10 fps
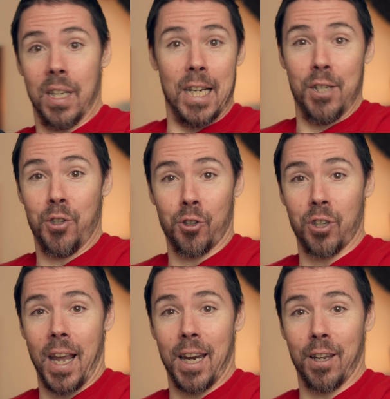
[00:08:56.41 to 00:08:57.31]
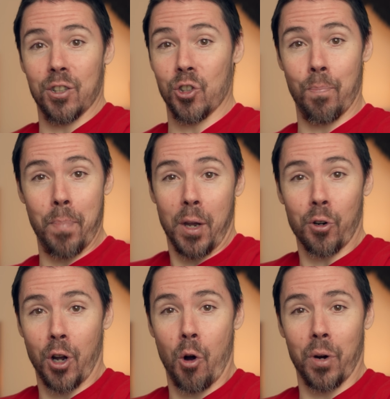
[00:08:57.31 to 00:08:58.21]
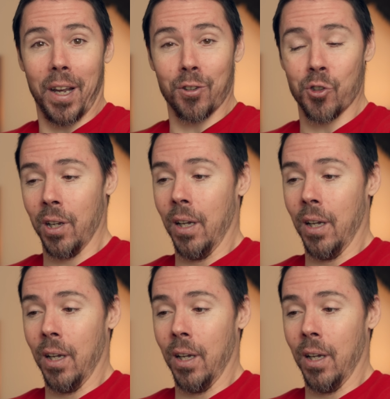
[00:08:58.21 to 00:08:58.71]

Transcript: easier to edit, just better codecs.